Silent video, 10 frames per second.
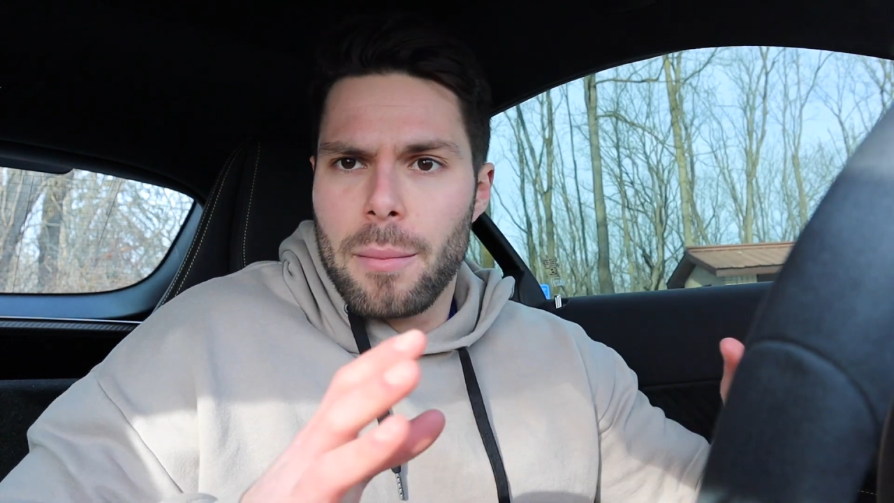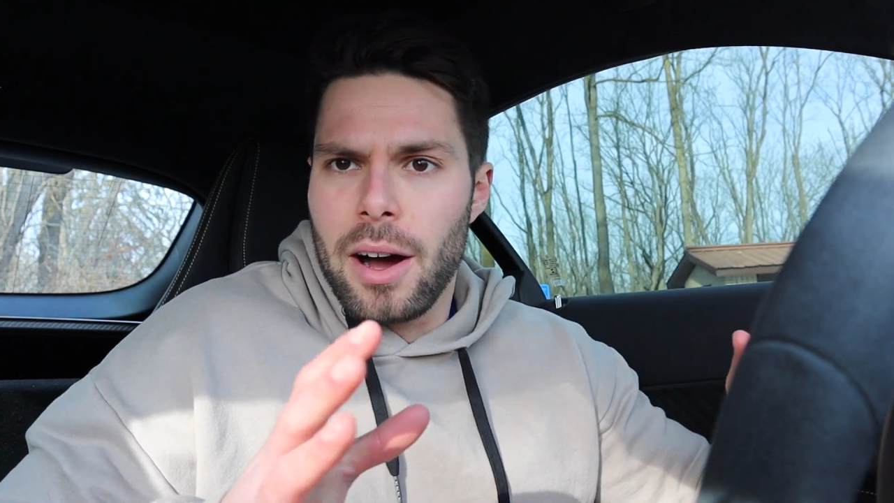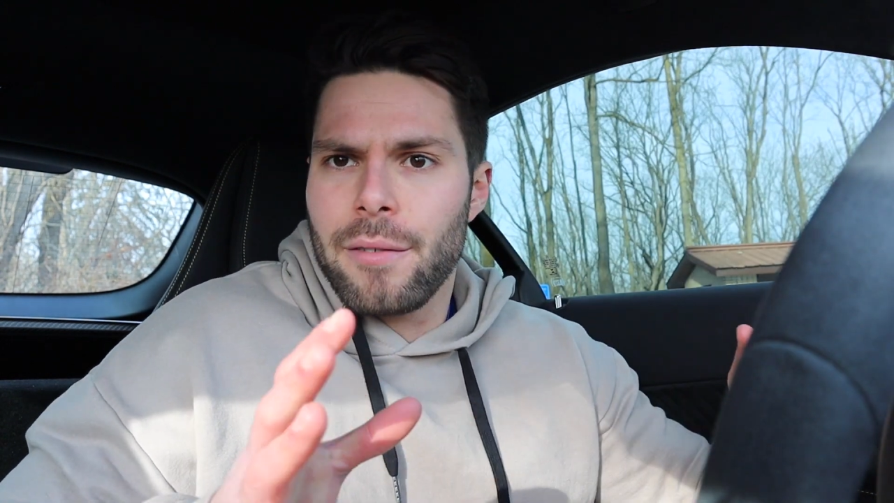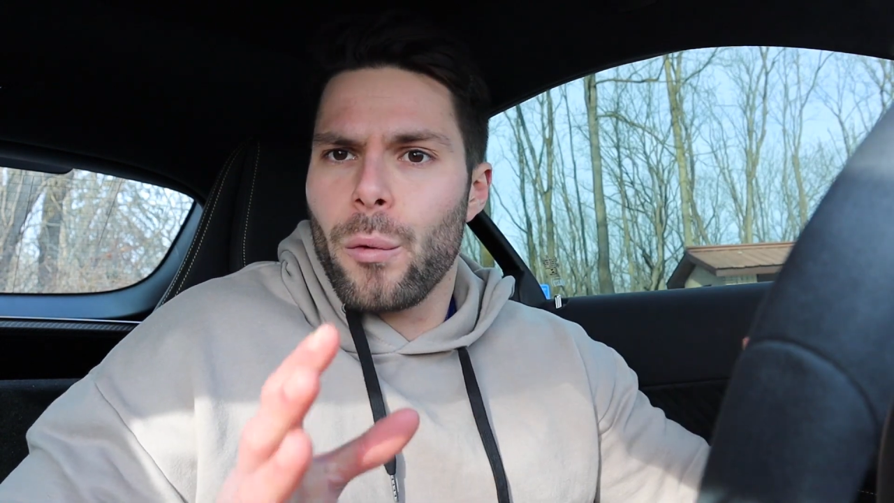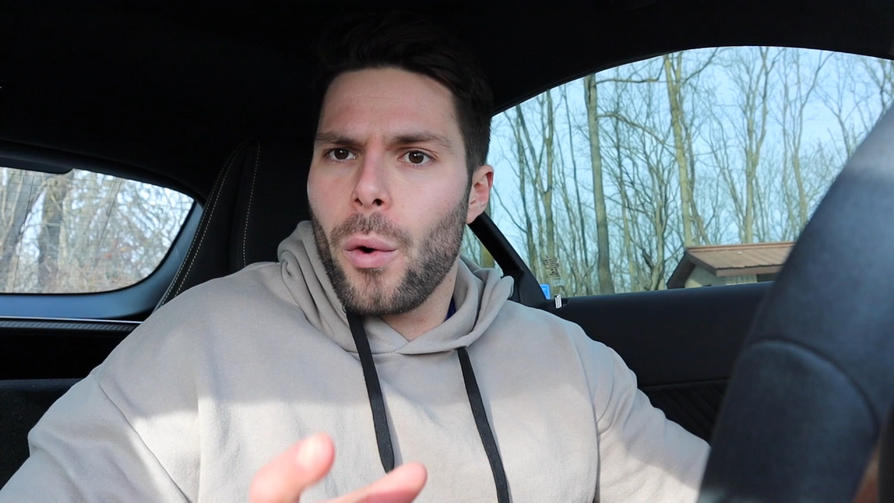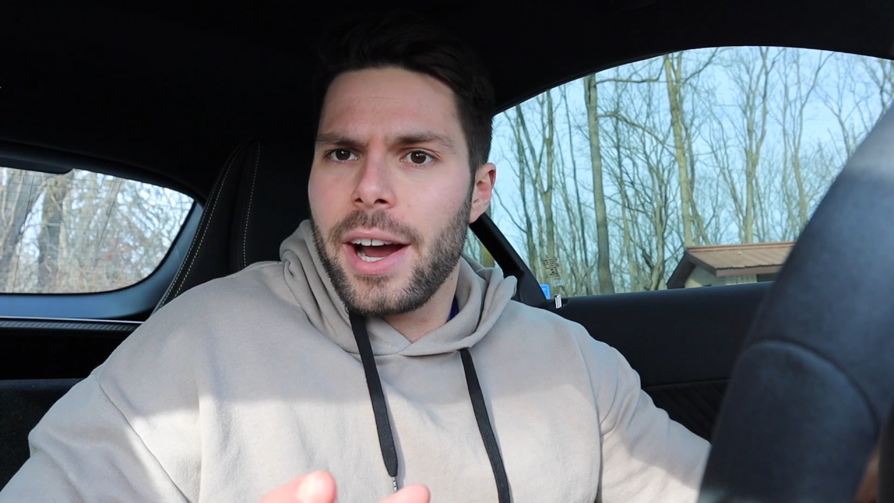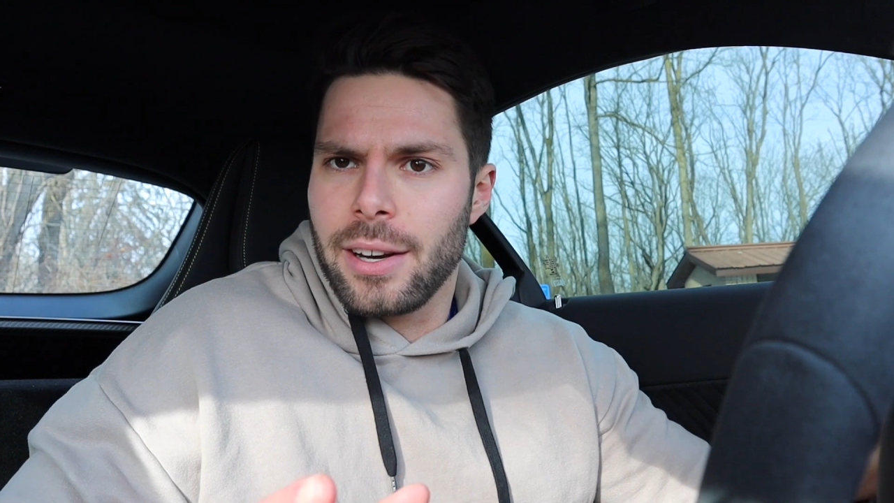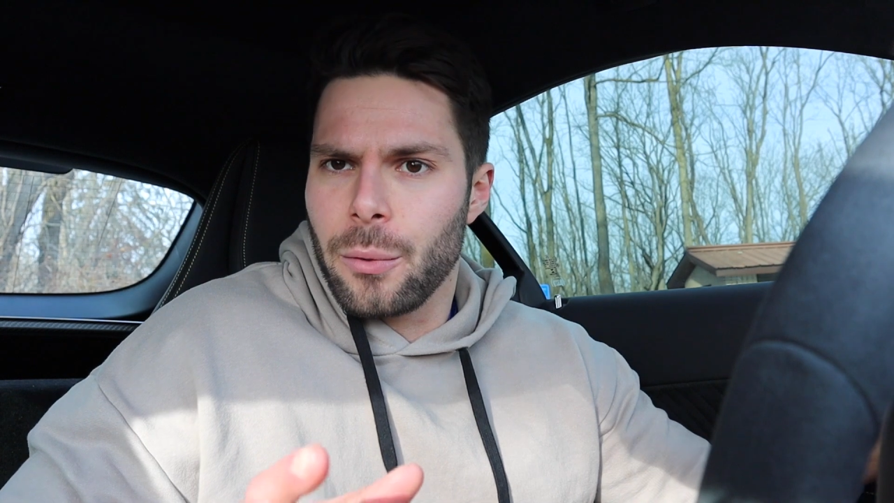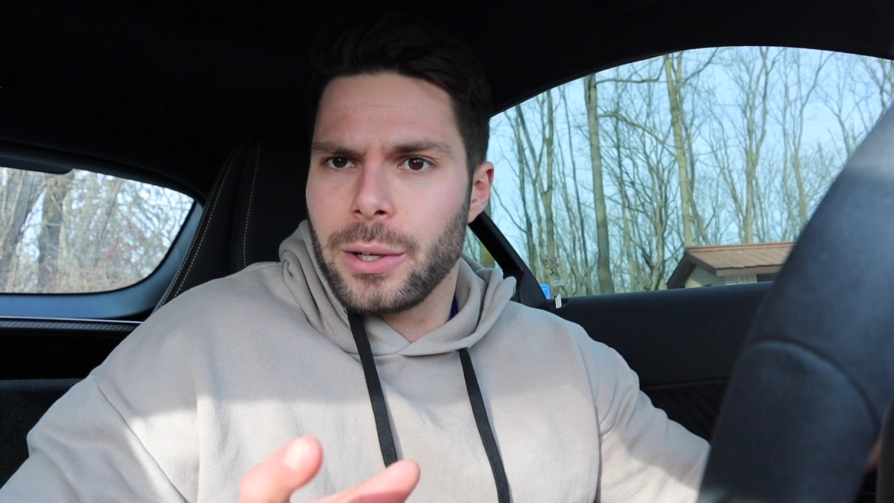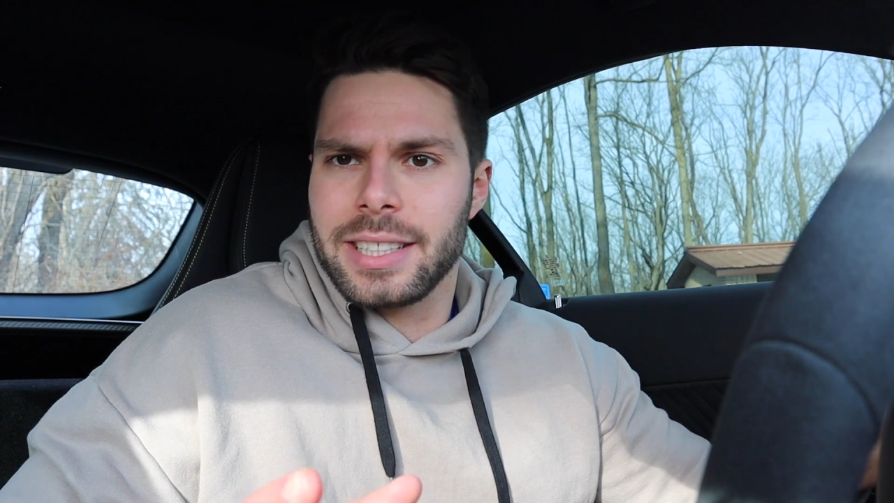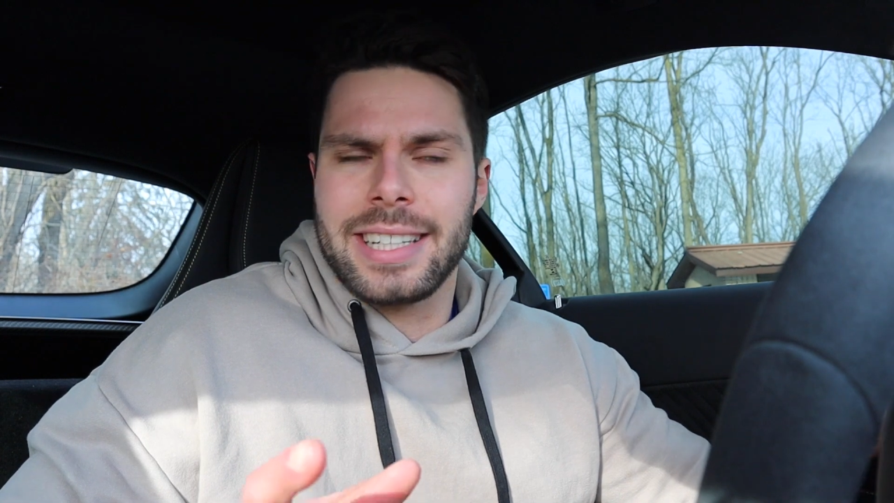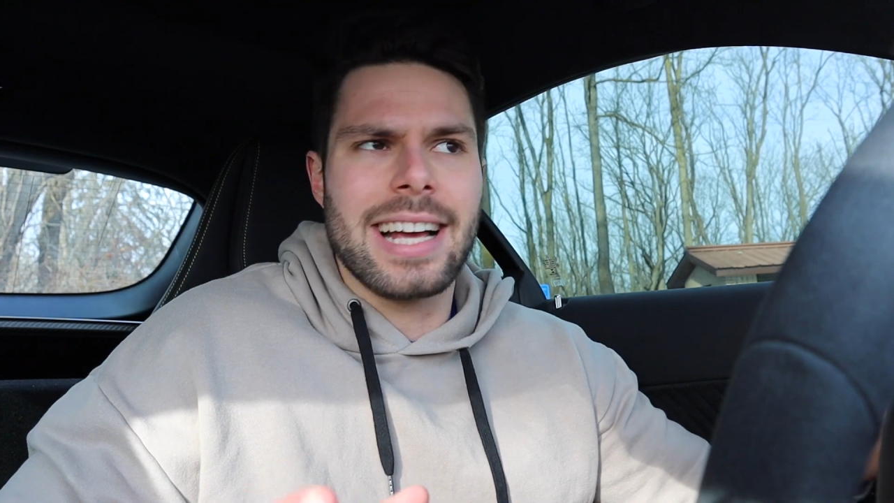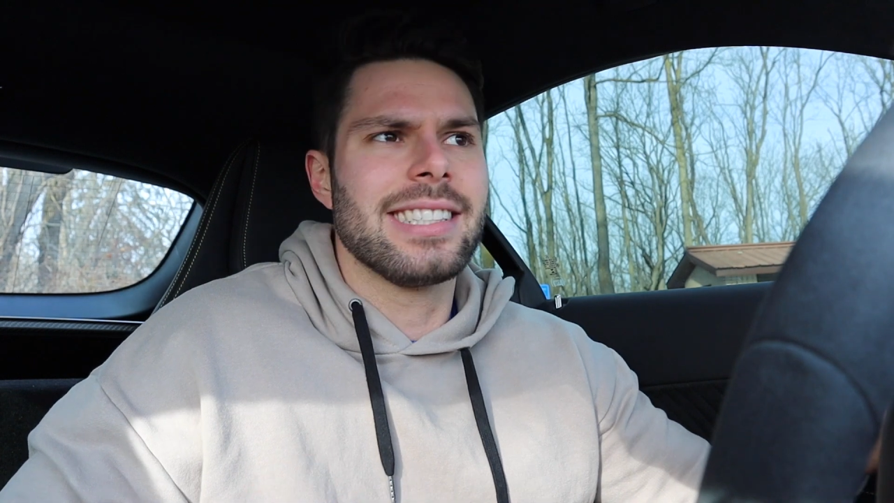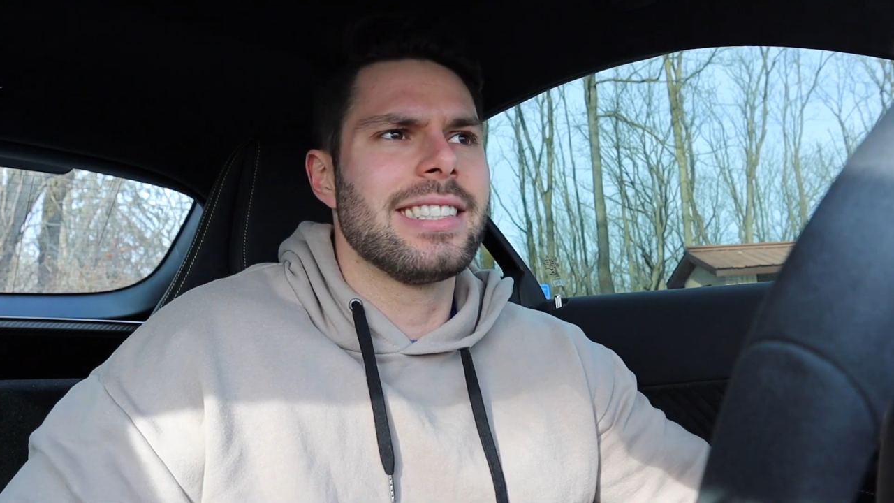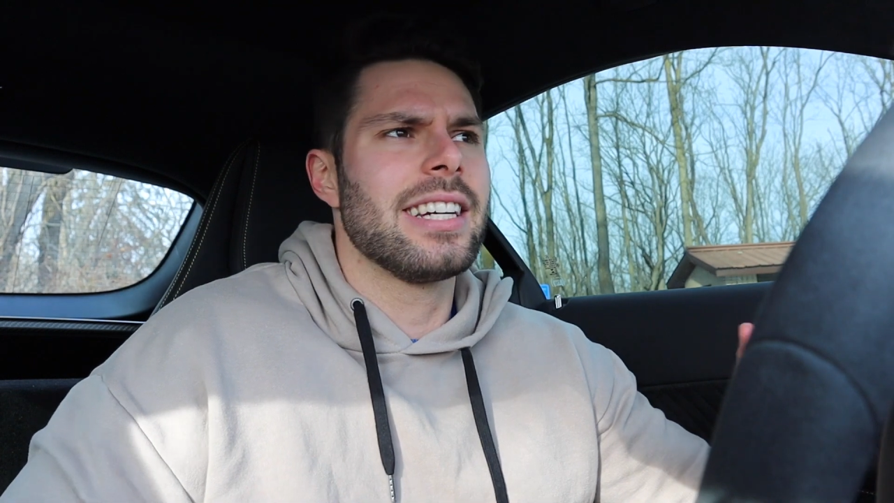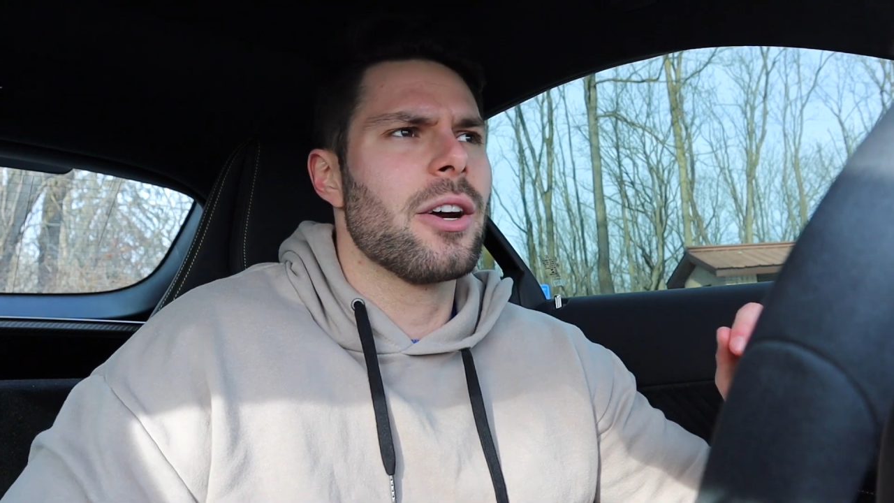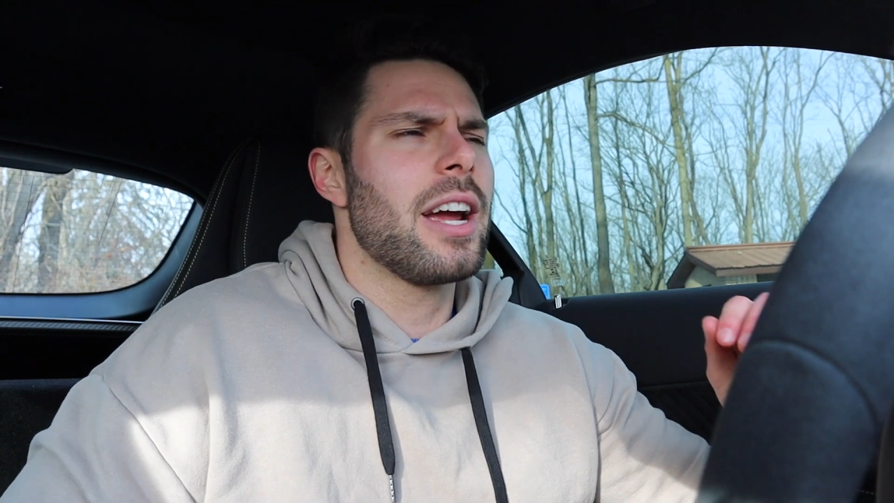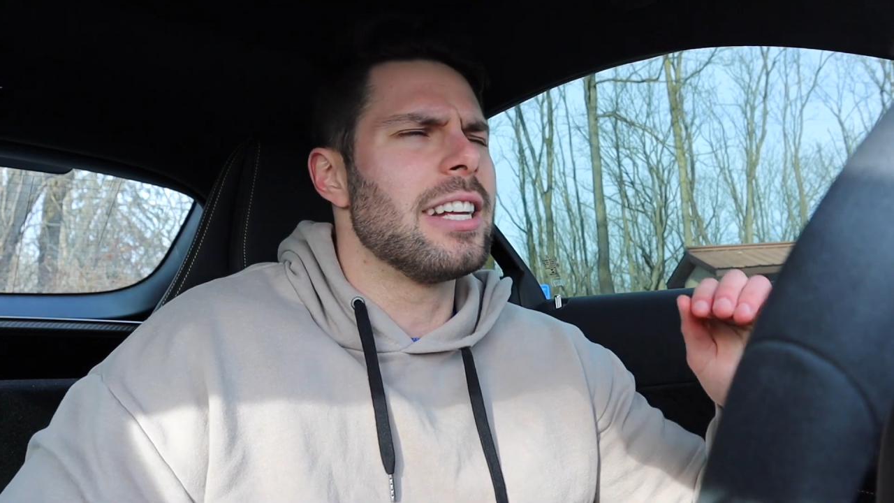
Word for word: of white was necessary.